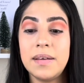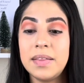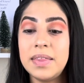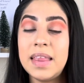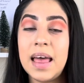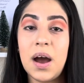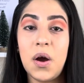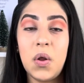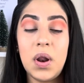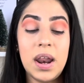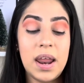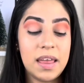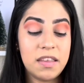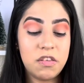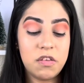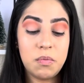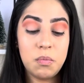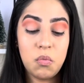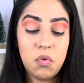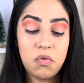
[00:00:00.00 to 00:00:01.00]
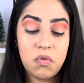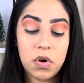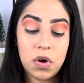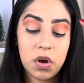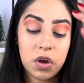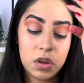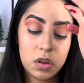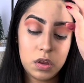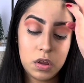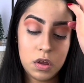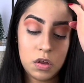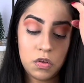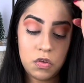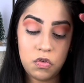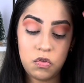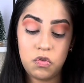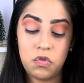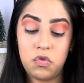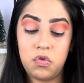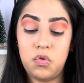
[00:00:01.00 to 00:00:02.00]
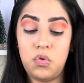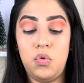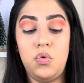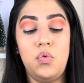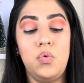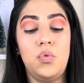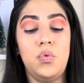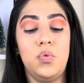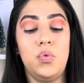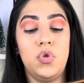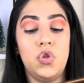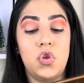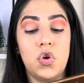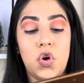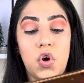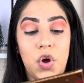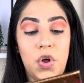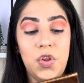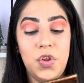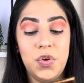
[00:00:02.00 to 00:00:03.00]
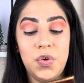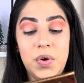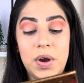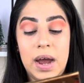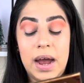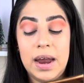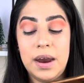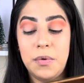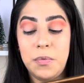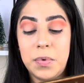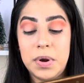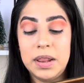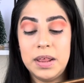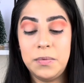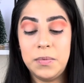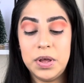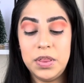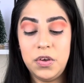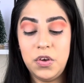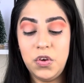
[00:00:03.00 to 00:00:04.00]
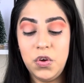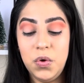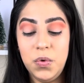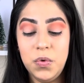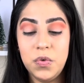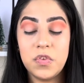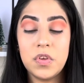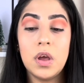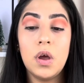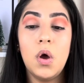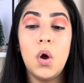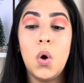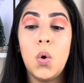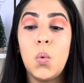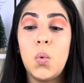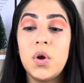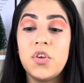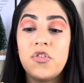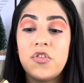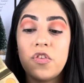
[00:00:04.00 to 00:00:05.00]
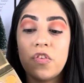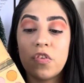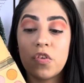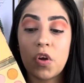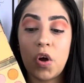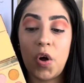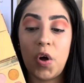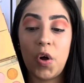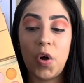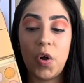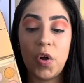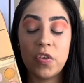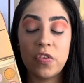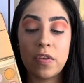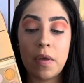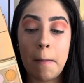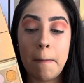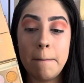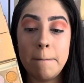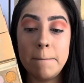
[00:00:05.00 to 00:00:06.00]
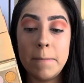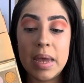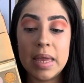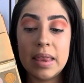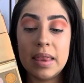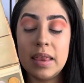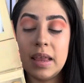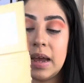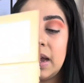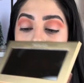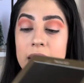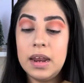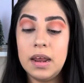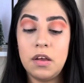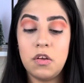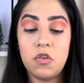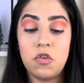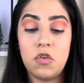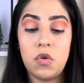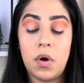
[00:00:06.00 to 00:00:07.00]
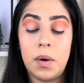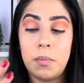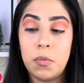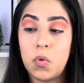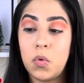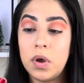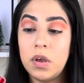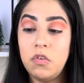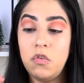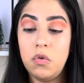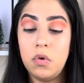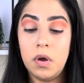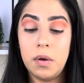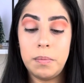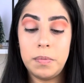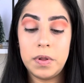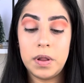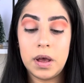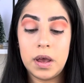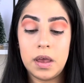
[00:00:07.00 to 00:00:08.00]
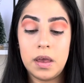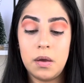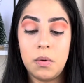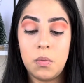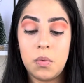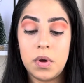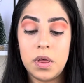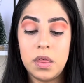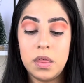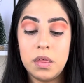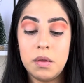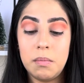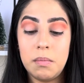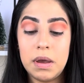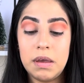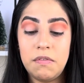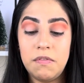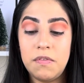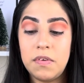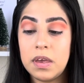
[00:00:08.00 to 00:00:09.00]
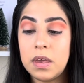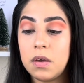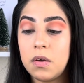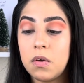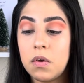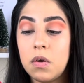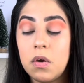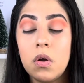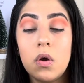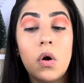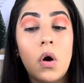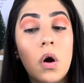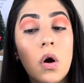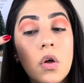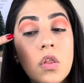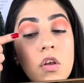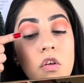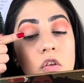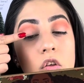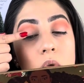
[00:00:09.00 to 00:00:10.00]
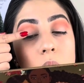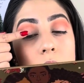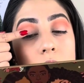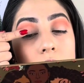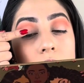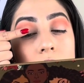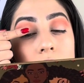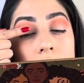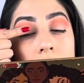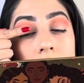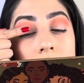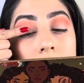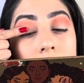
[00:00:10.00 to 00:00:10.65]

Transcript: now let's move on to the color I really want to use, which is called Midnight. So I'm going to apply it with my finger. Oh, this is beautiful.